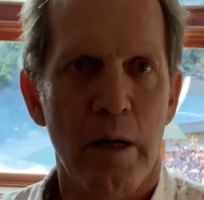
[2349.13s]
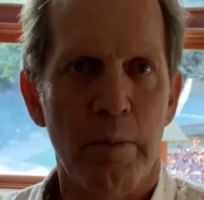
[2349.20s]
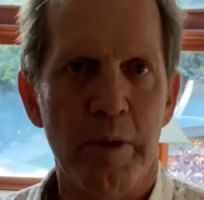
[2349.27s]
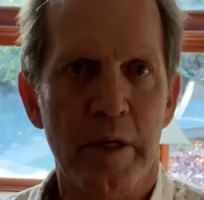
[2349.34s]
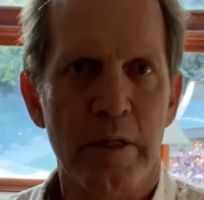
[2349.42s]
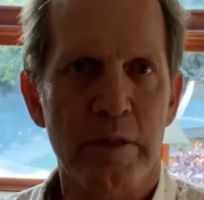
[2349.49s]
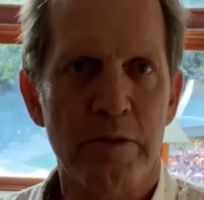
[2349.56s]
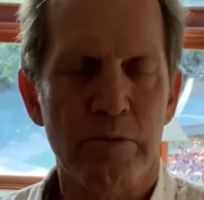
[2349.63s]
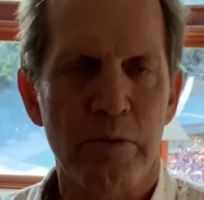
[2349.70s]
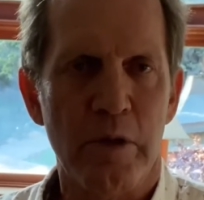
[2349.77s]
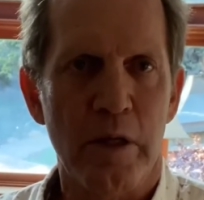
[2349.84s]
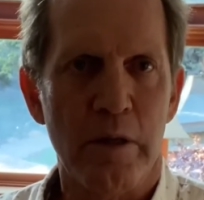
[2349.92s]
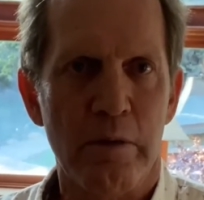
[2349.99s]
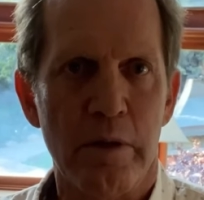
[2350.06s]
because
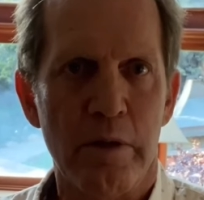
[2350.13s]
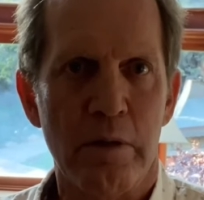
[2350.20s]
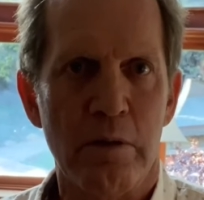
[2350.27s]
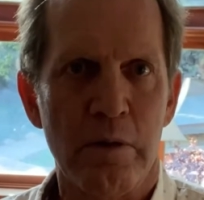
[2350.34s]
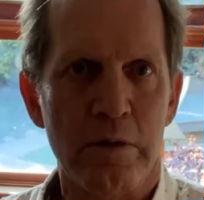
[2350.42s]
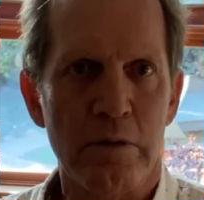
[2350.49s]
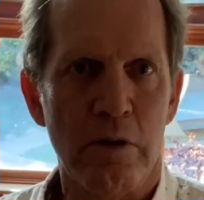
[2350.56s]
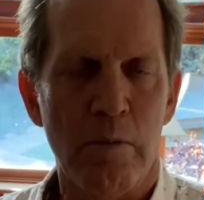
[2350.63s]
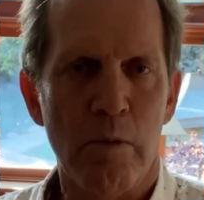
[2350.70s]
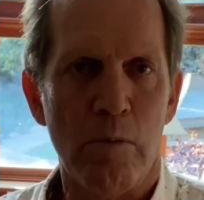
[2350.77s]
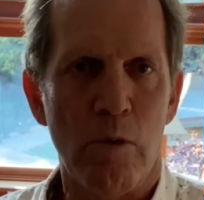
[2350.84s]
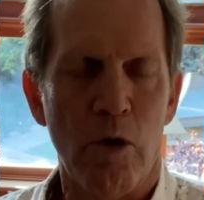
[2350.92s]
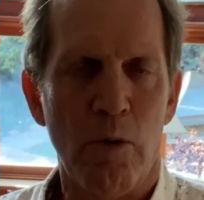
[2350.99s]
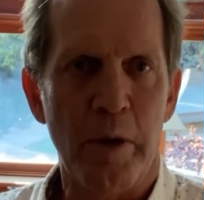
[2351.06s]
the global
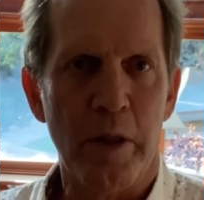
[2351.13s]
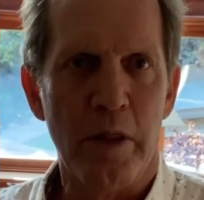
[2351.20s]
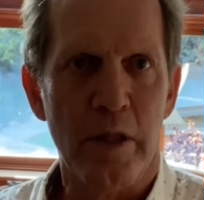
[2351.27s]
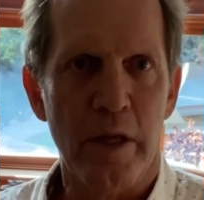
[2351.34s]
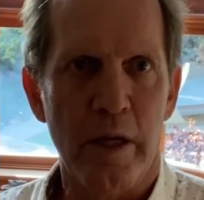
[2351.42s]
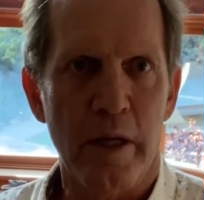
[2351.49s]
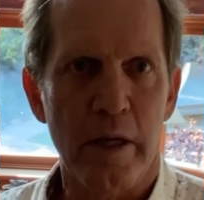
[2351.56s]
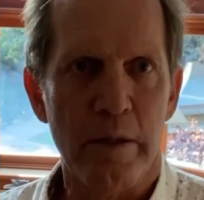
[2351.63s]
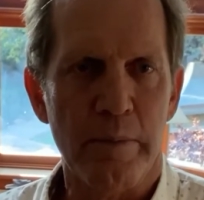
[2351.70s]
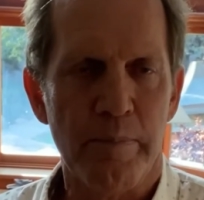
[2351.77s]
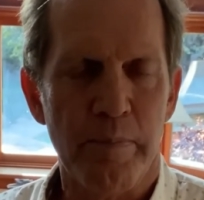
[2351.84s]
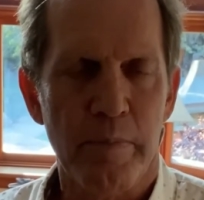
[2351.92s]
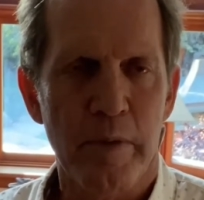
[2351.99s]
warming thing and